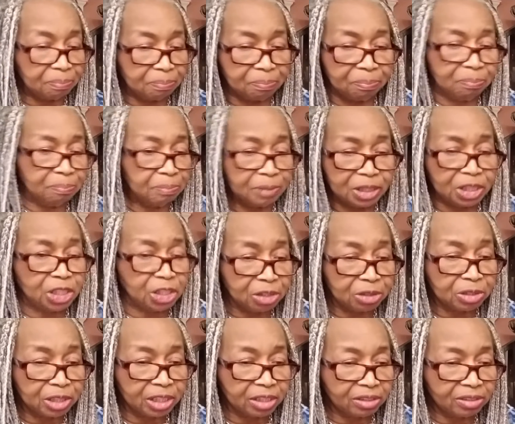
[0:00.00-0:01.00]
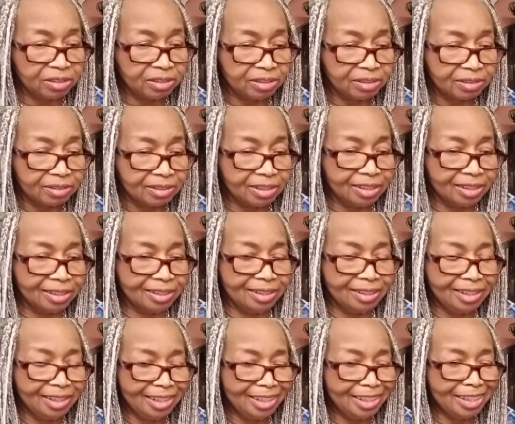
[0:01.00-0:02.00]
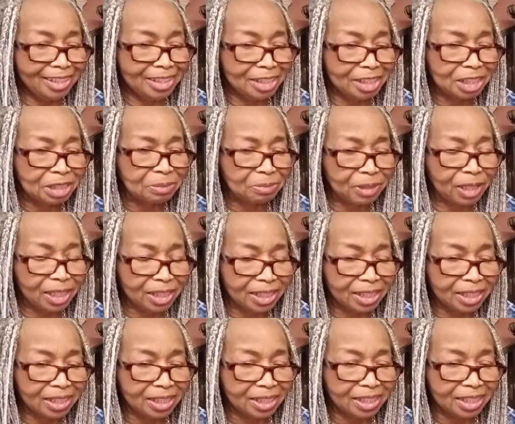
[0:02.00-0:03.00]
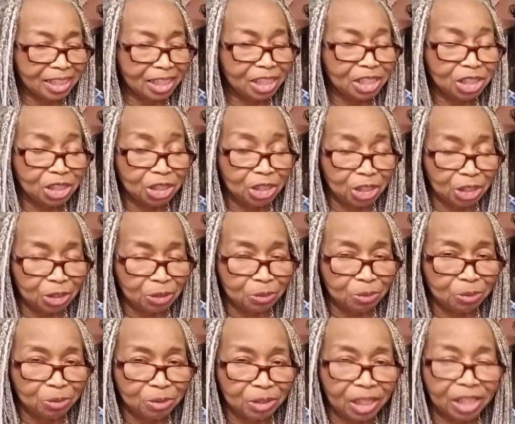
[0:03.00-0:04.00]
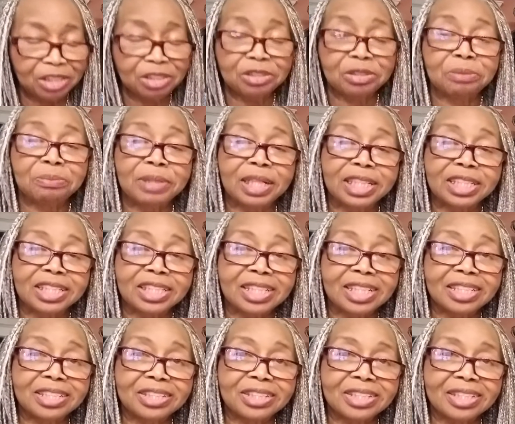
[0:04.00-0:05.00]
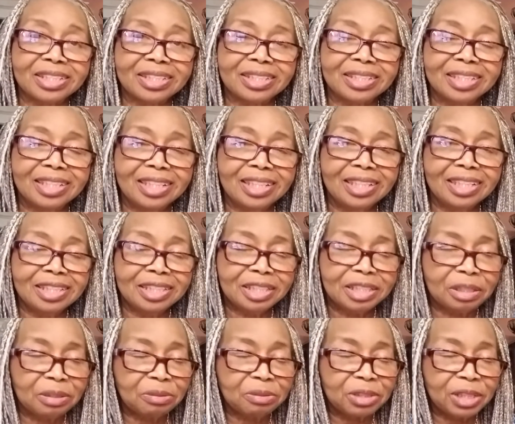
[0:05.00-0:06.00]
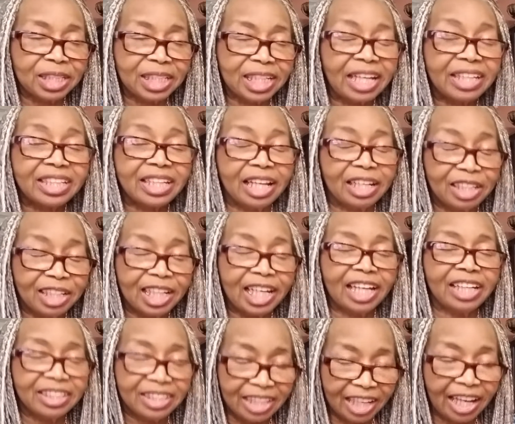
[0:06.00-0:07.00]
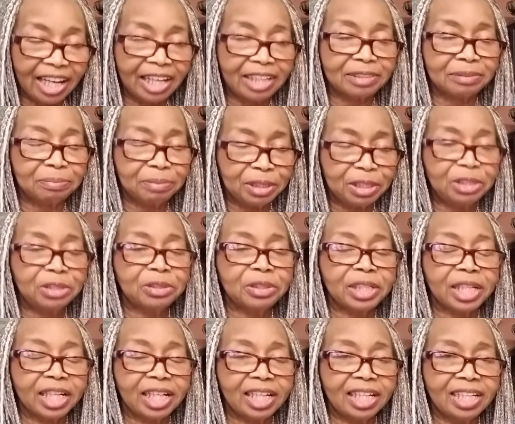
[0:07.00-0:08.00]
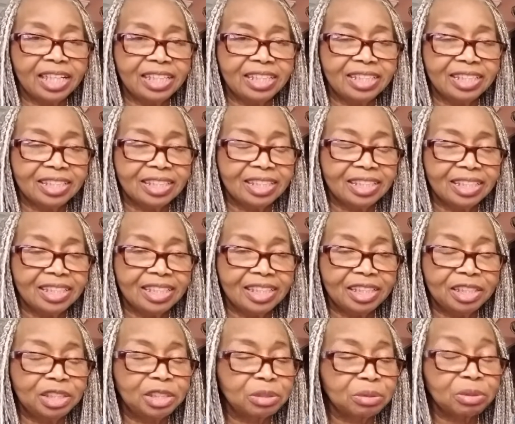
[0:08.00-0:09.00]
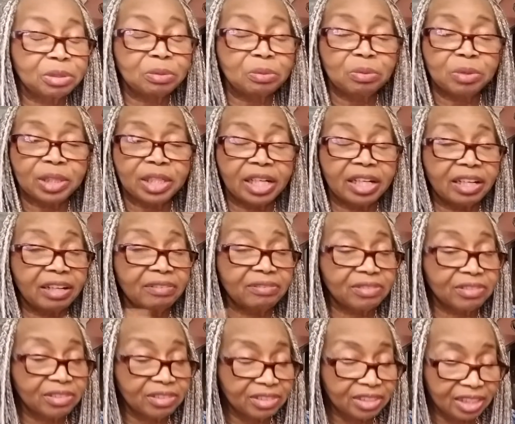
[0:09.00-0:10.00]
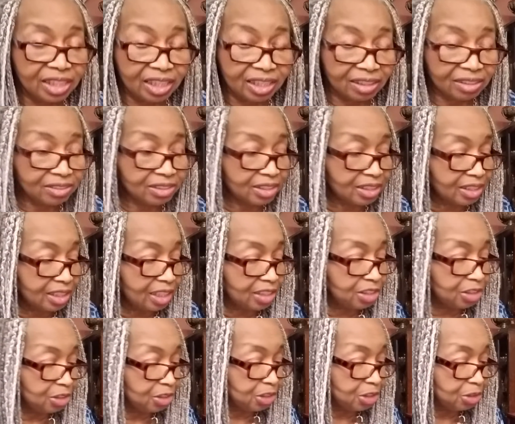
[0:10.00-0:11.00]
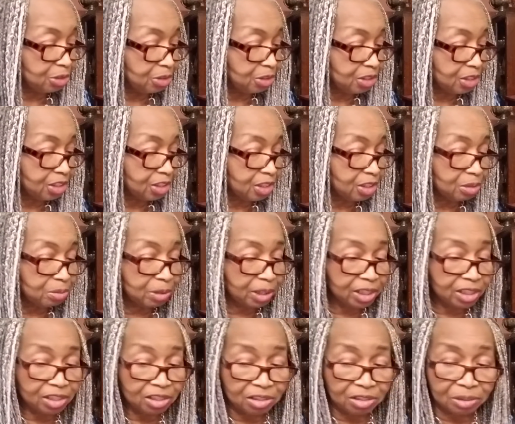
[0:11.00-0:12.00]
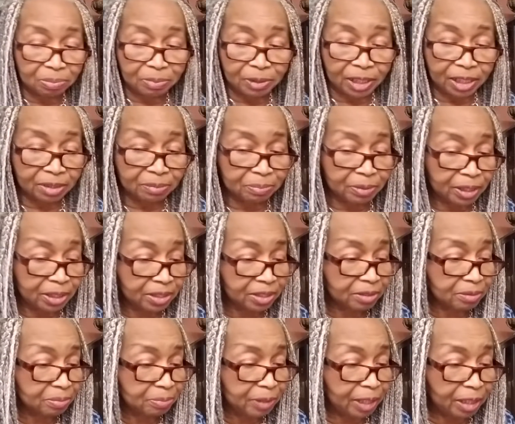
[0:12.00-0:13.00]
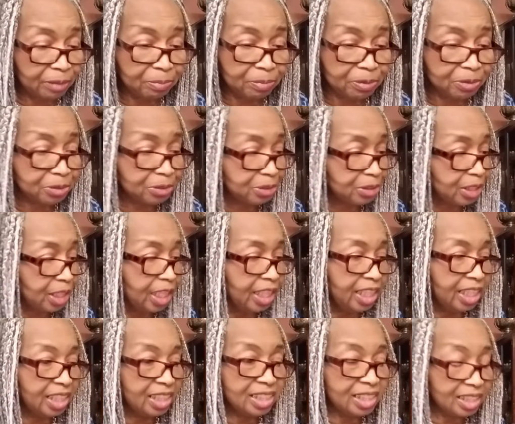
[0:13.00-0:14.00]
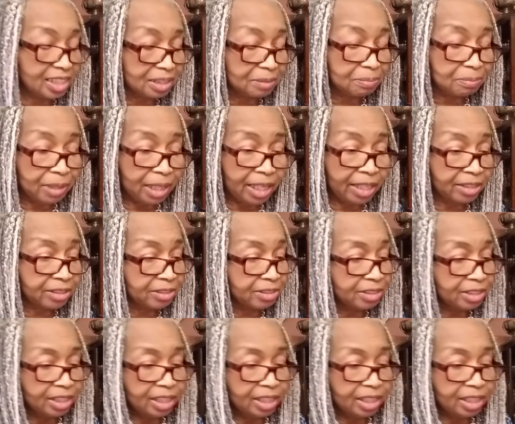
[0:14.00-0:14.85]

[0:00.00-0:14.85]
material in this process is you and your imagination. So let that be your guide in doing whatever else that you choose to do, whether you use pen, pencils, papers, it doesn't matter.